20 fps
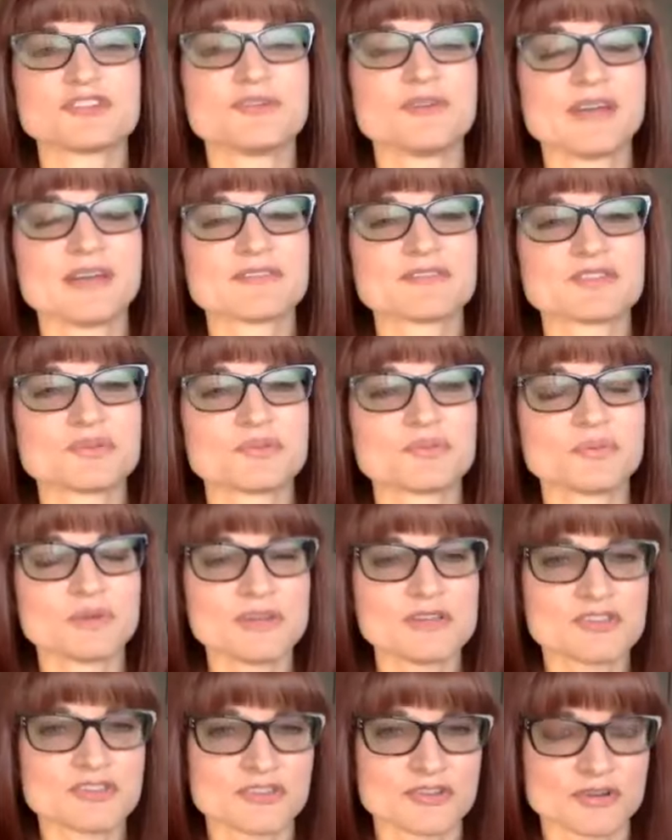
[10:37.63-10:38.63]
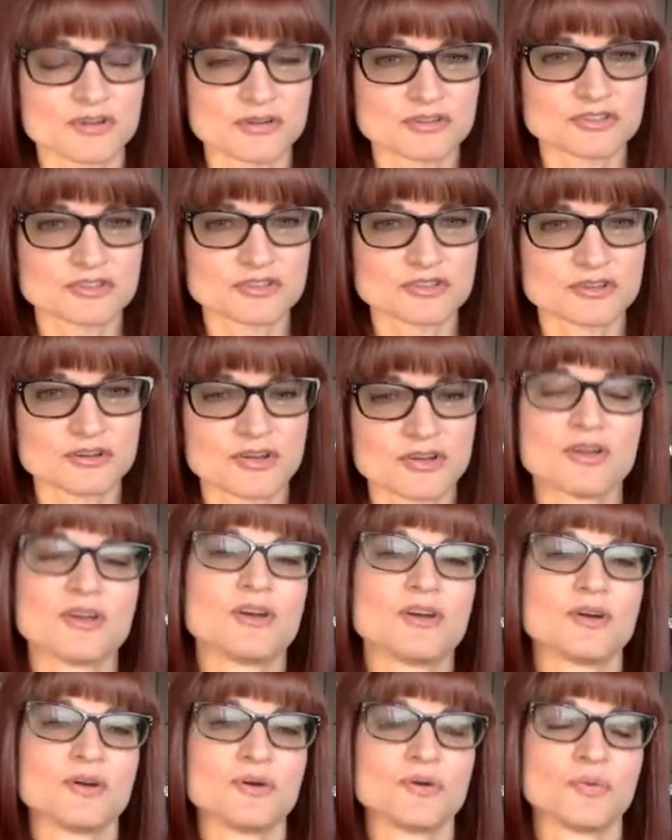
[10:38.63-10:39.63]
you have to research
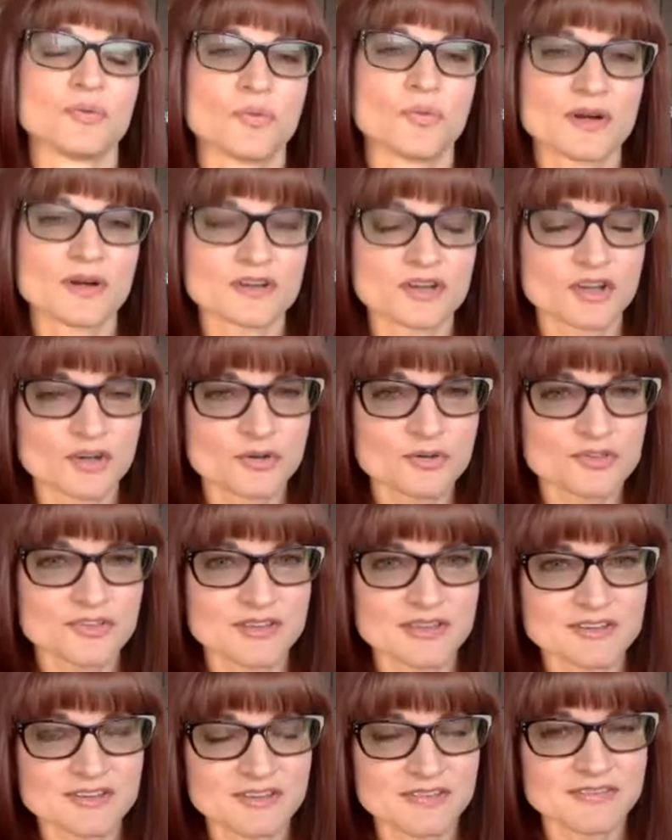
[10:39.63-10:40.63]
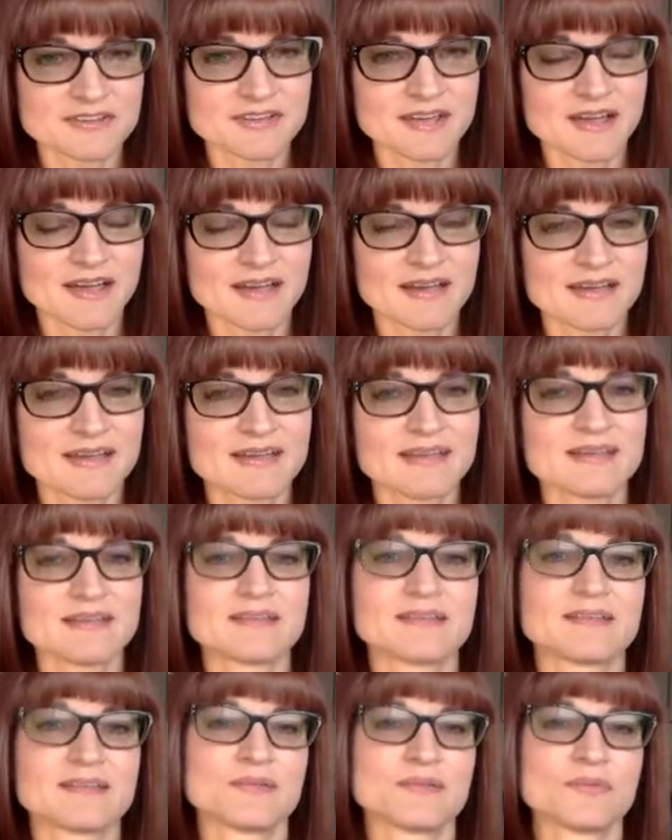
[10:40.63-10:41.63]
what goes into the
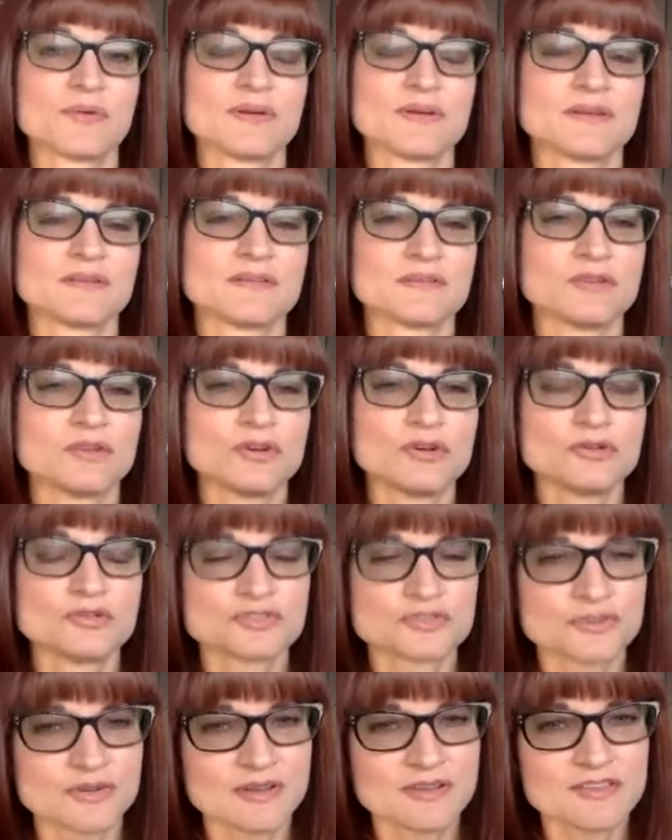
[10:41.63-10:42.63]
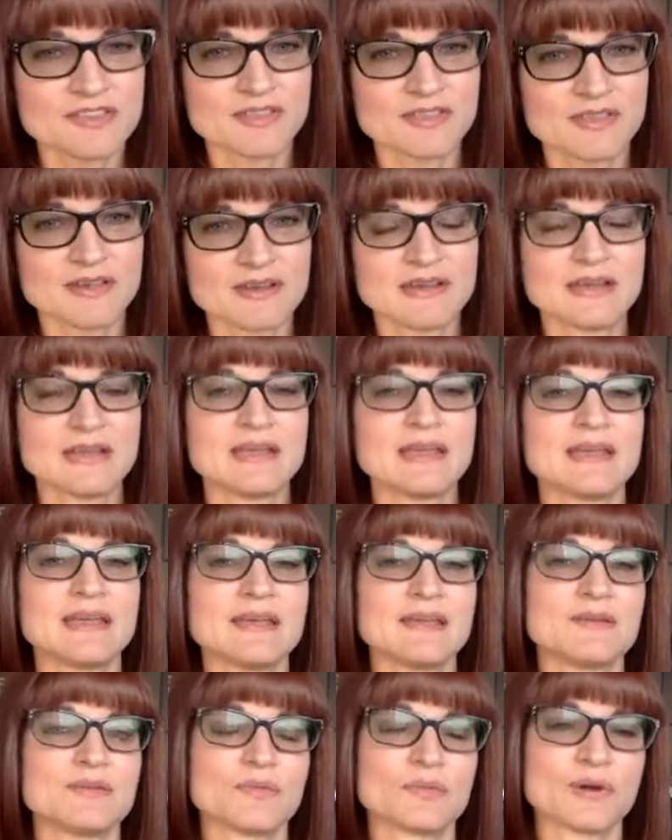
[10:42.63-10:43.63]
diet, what nutrients they
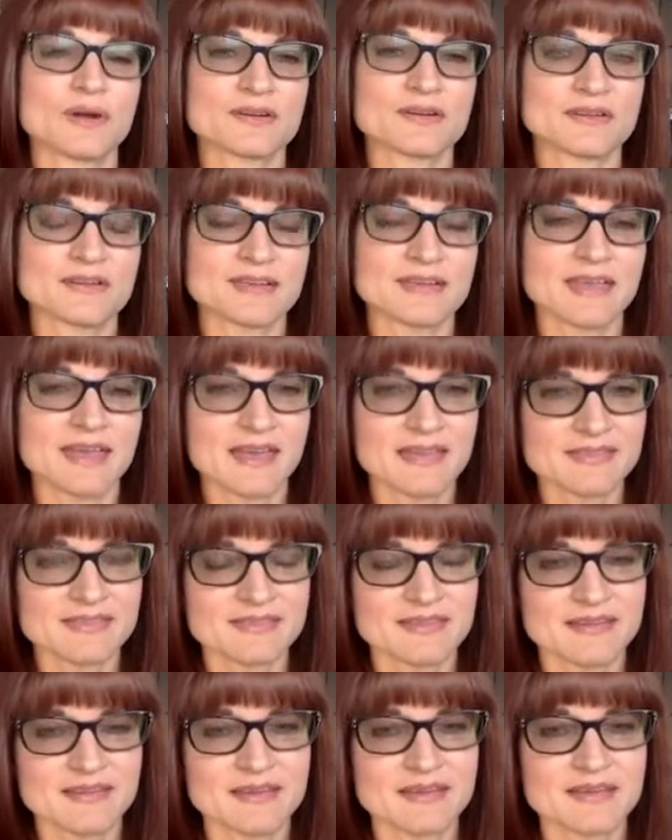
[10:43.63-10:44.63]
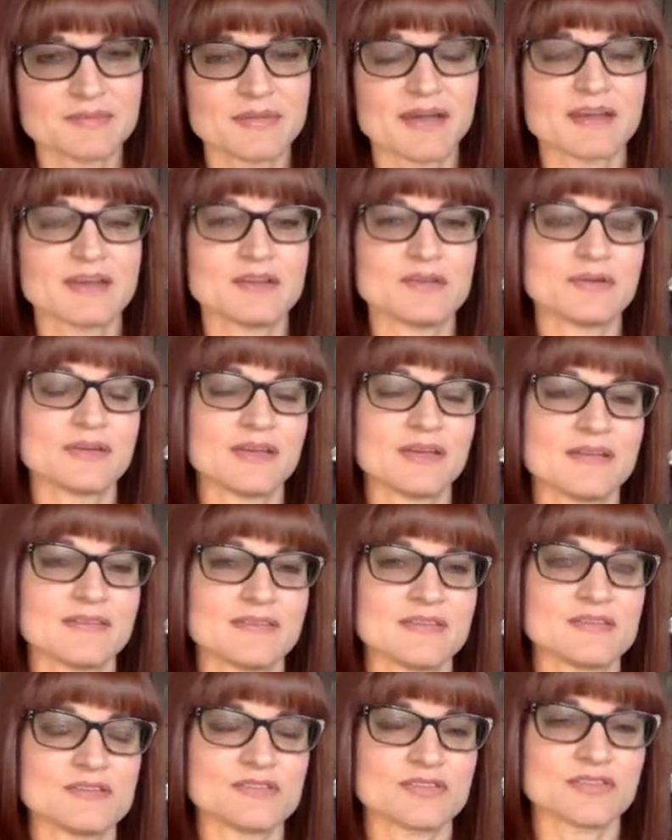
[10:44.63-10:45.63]
need, where to get them, how do you get
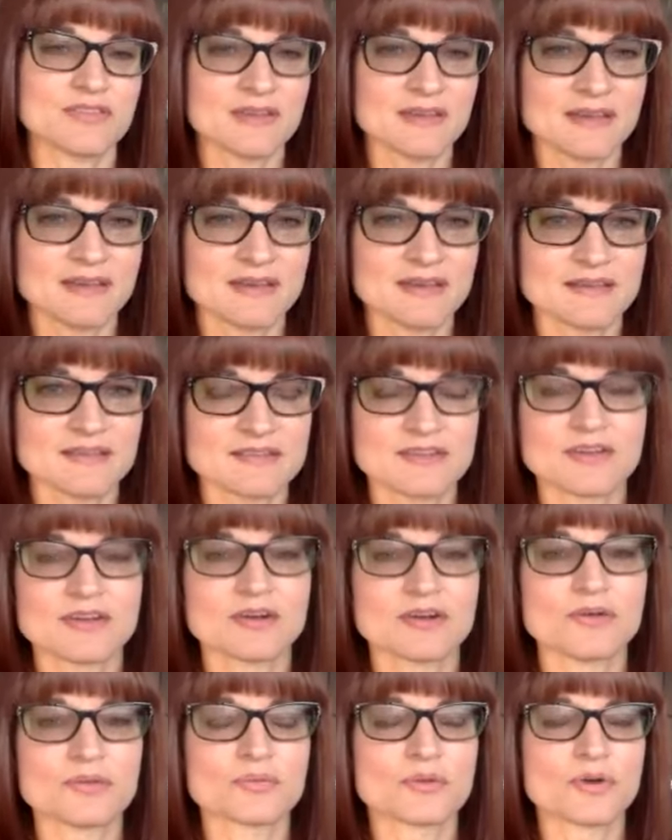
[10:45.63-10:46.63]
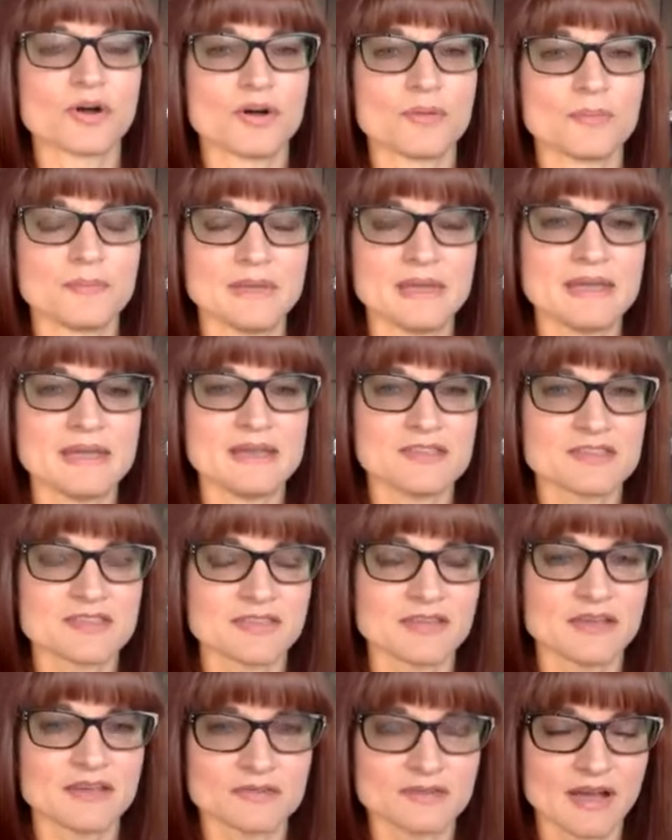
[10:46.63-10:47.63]
these things, raw meats
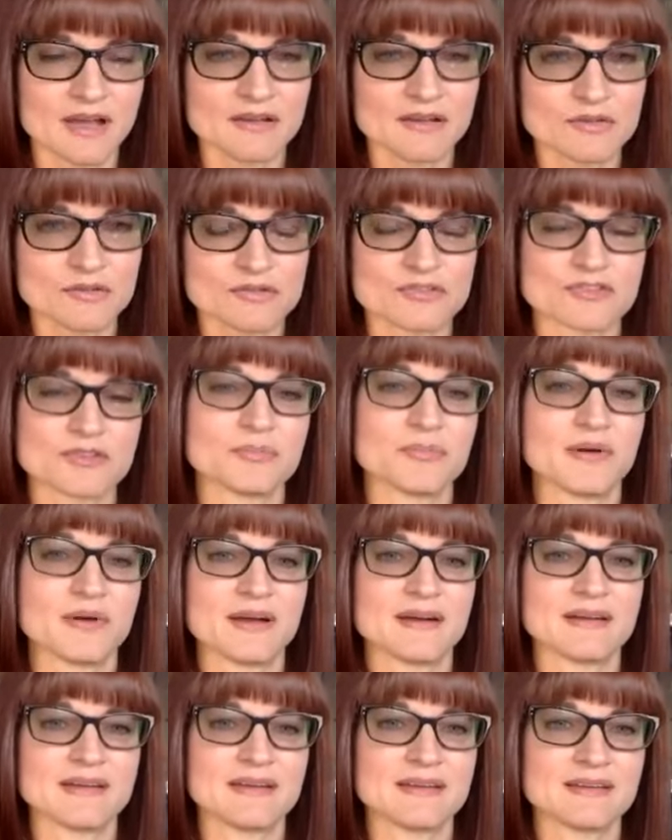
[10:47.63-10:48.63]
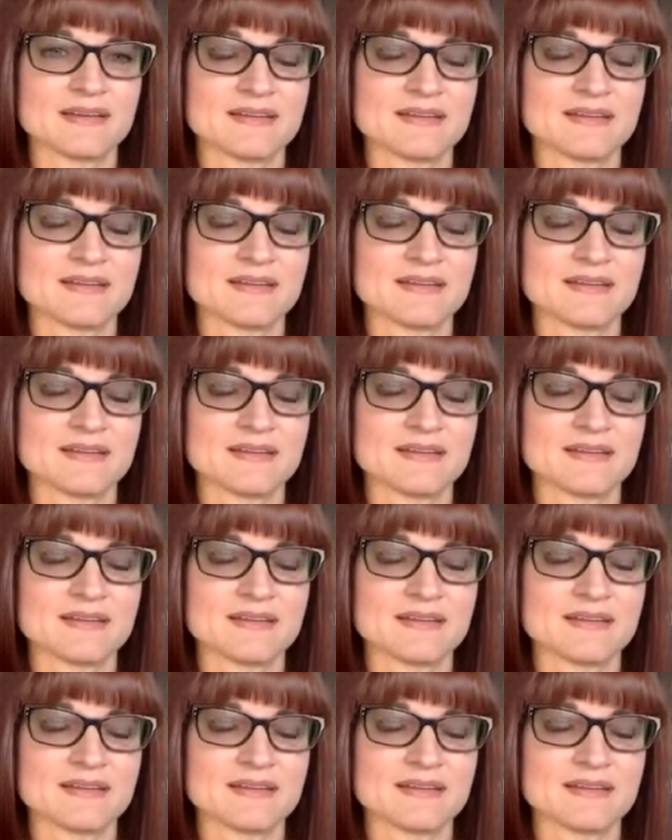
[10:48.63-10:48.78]
that you're not used to buying.